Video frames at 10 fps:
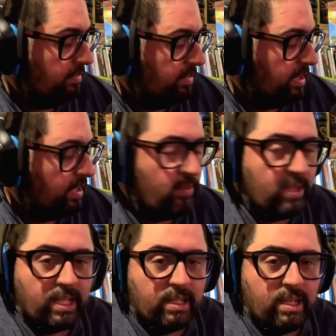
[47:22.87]
to give you
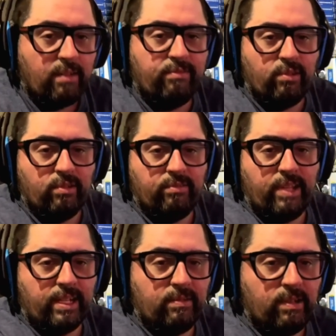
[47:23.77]
that kind of full
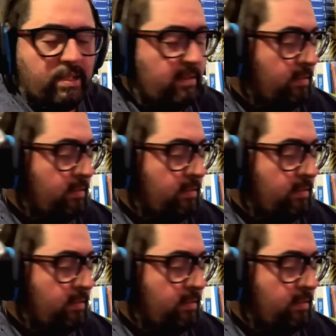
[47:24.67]
effect, right?